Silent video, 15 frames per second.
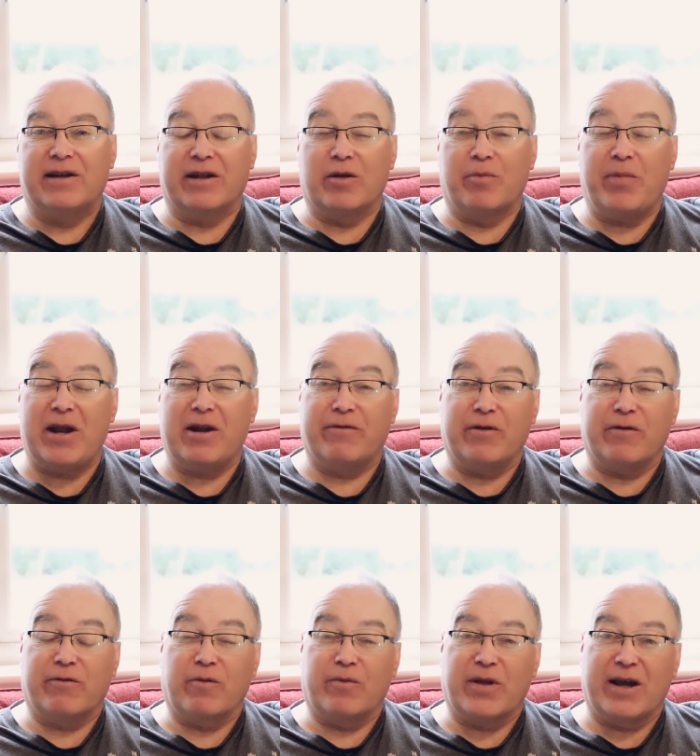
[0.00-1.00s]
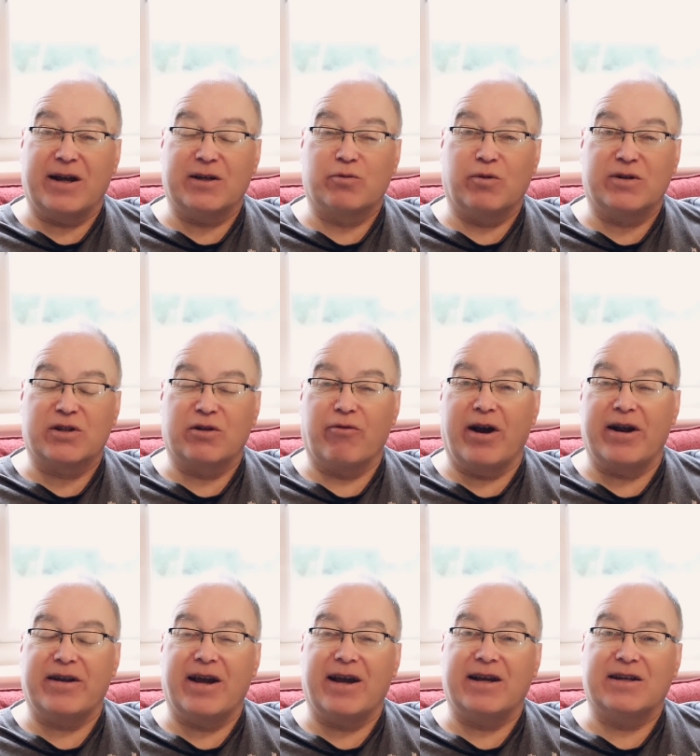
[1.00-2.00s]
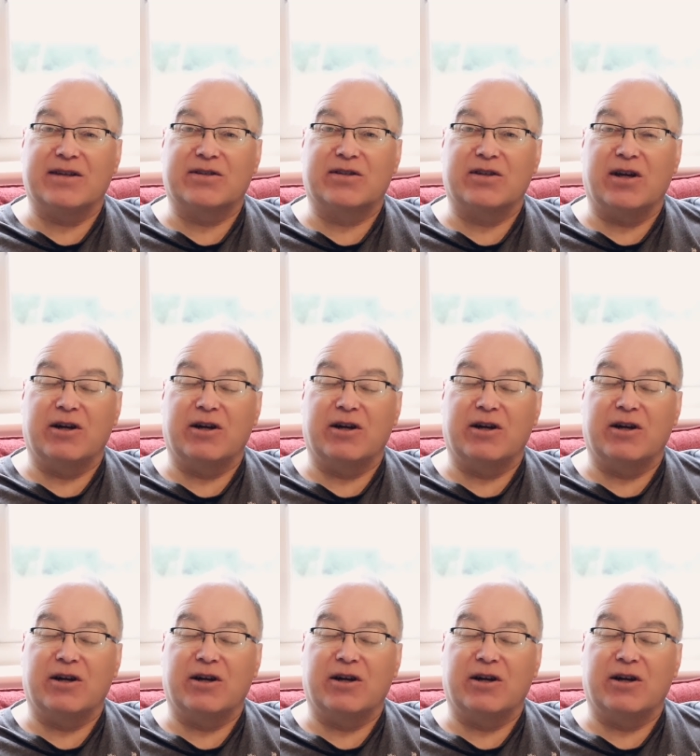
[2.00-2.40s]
Now, the benefit from that is once the radiators